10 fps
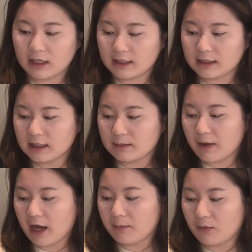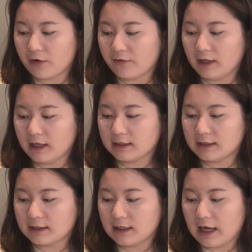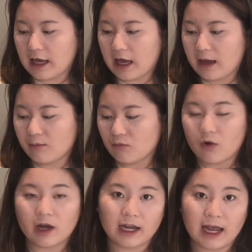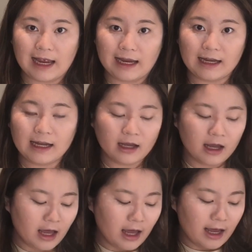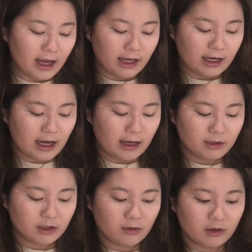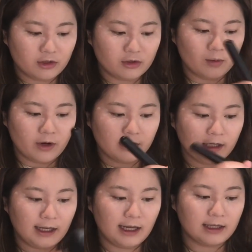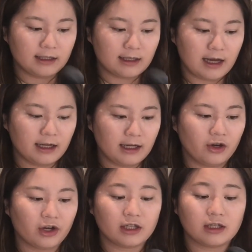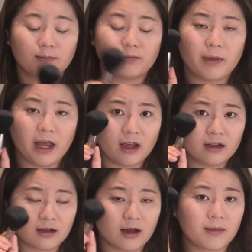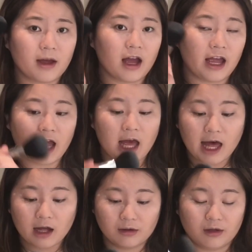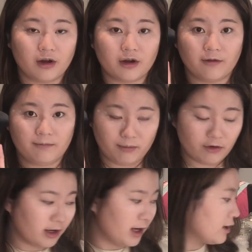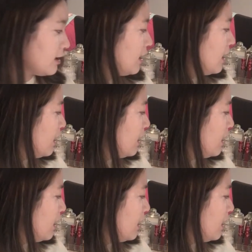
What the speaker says: This is by Morphe. This is the M180, and I'm just gonna swirl it inside here because it picks up a hell lot of product.